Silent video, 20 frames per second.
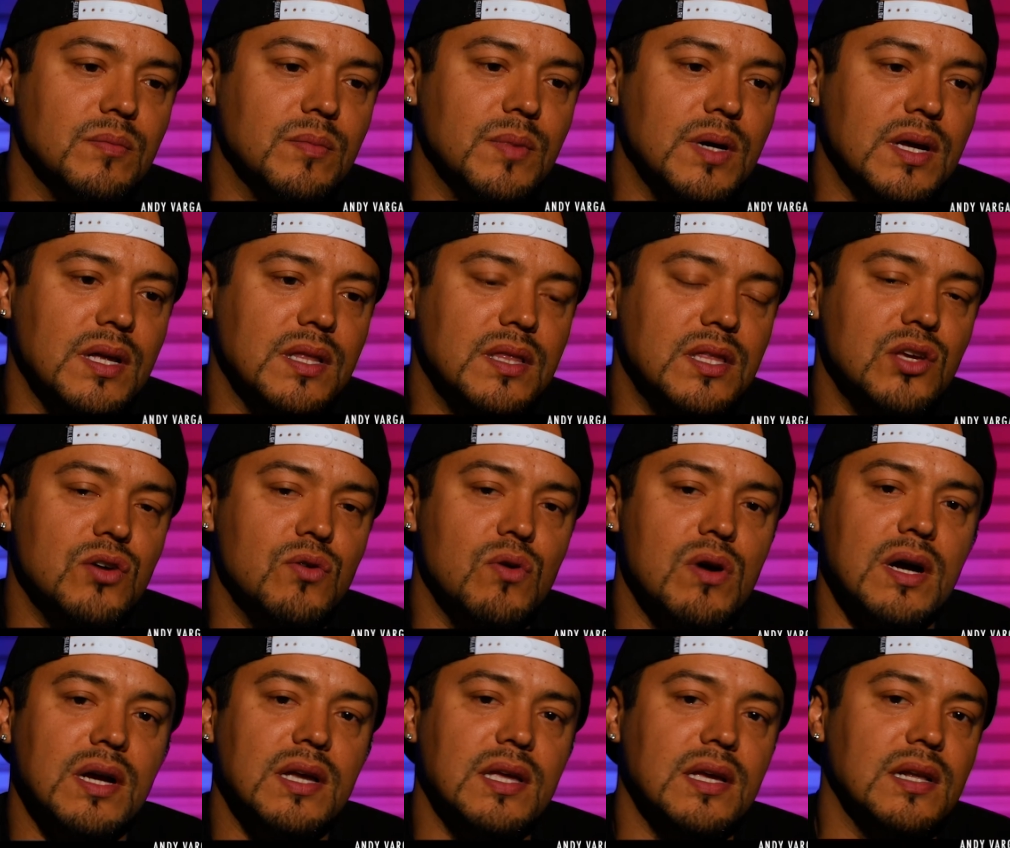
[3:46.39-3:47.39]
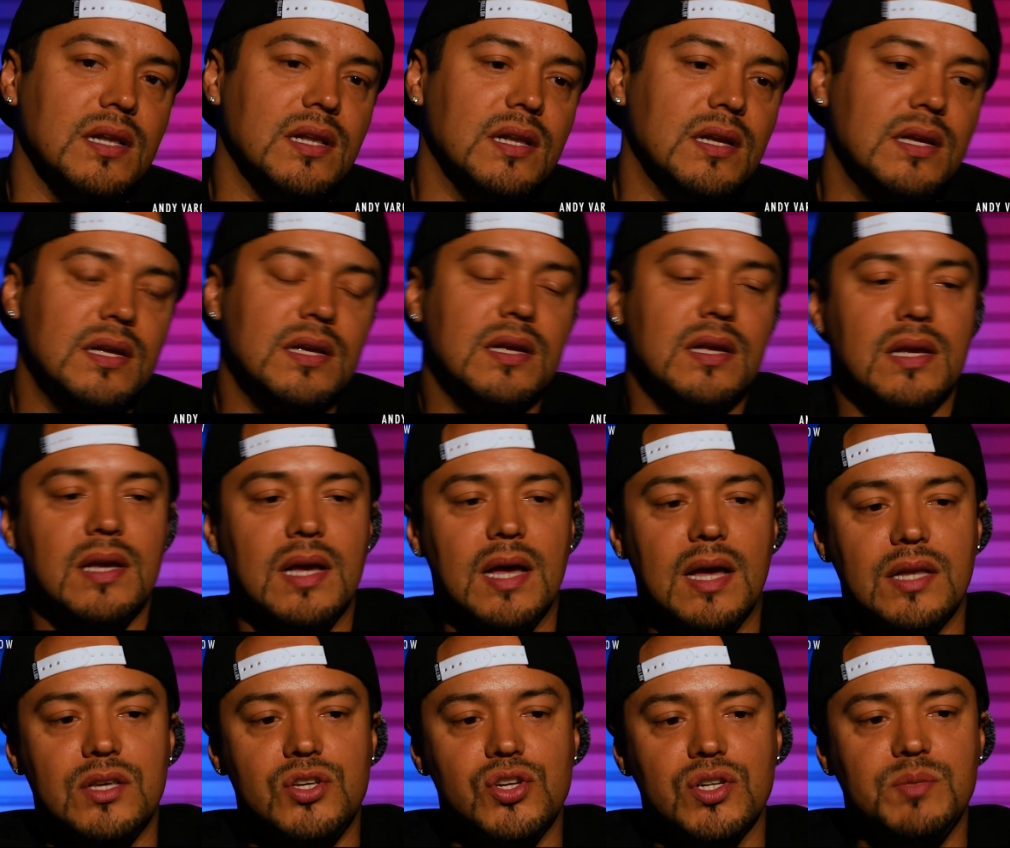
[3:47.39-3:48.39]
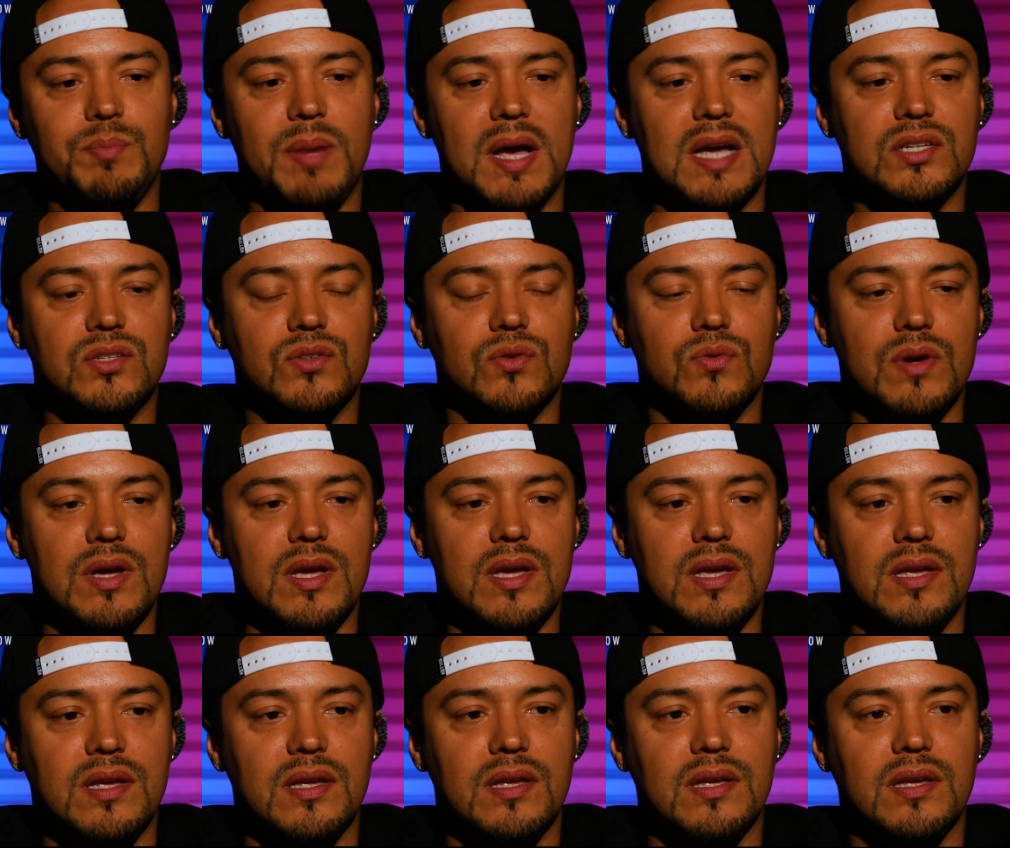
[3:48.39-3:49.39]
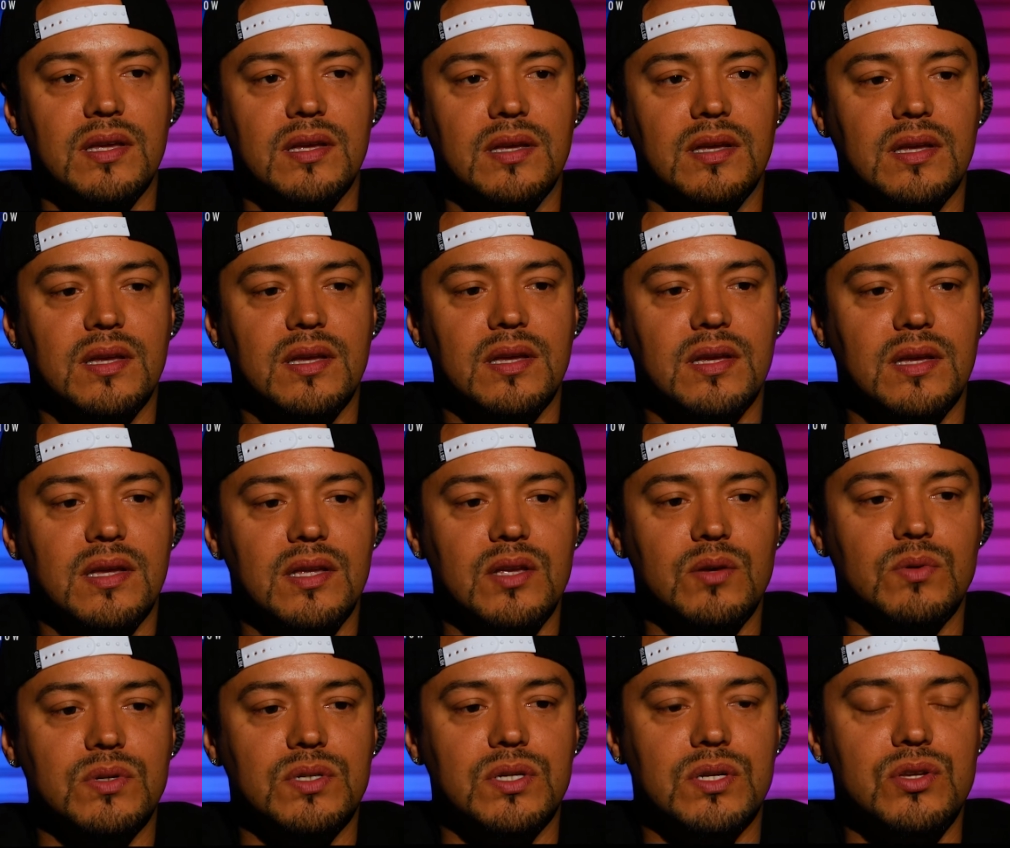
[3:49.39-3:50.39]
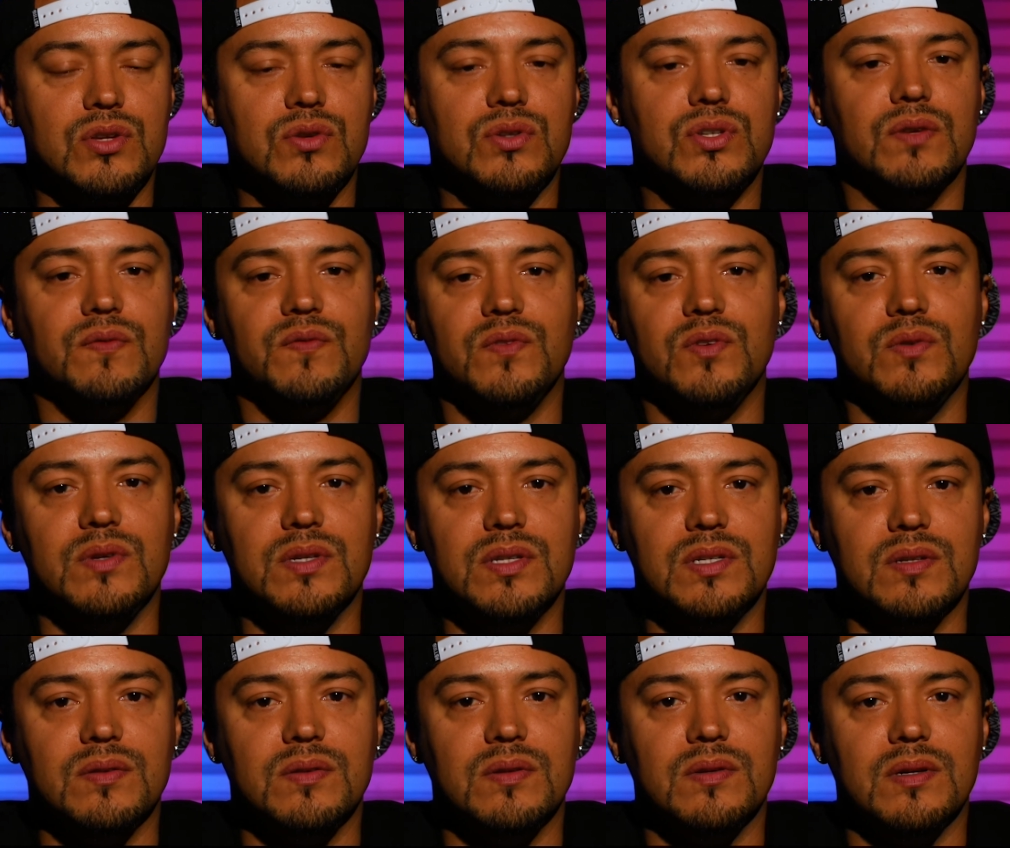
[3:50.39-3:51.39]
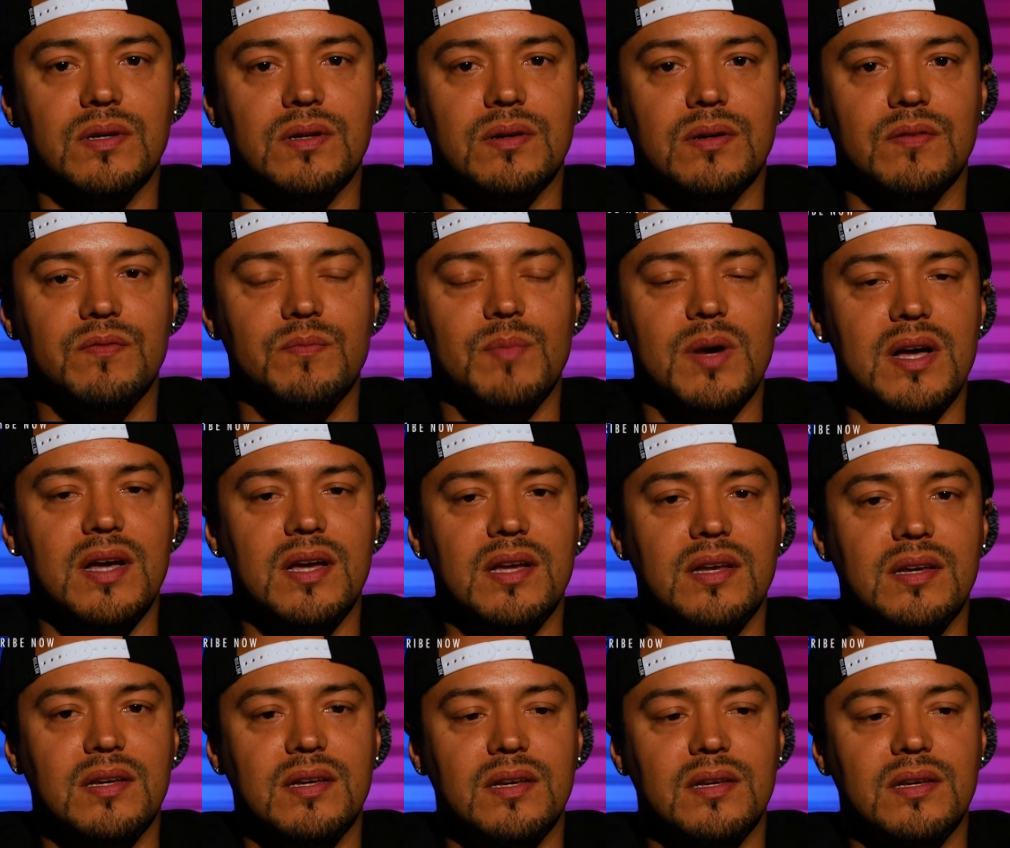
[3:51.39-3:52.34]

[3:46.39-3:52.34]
my Tío Ángel had just passed away. He was a huge influence of mine,